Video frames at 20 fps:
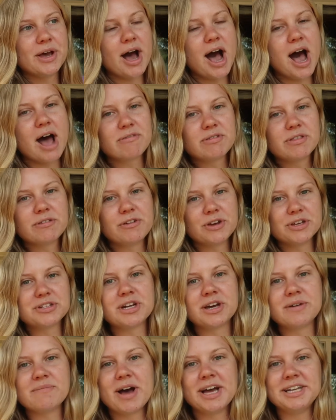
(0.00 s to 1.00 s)
After the first
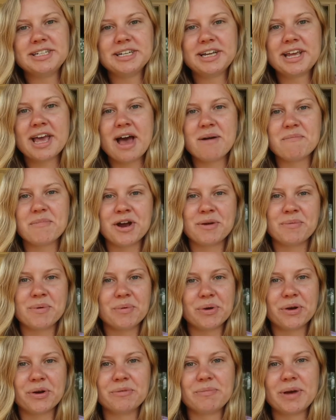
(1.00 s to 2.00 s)
time I did camp, I
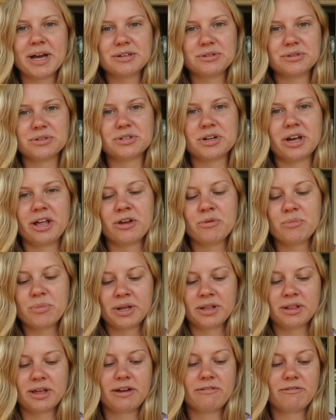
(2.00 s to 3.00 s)
remember going back to Australia and
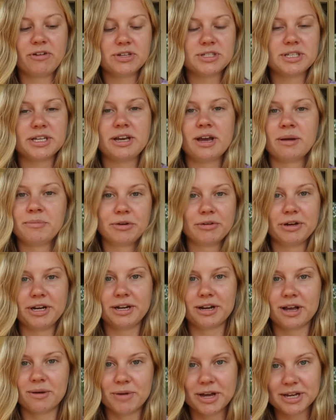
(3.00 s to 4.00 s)
being like, firstly, I'm not
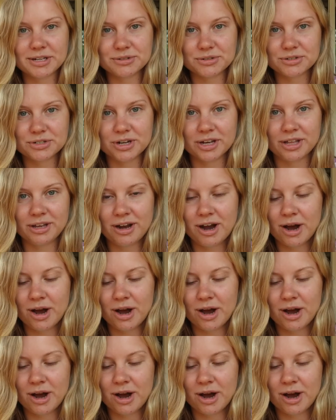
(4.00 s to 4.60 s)
ready to come back to Australia.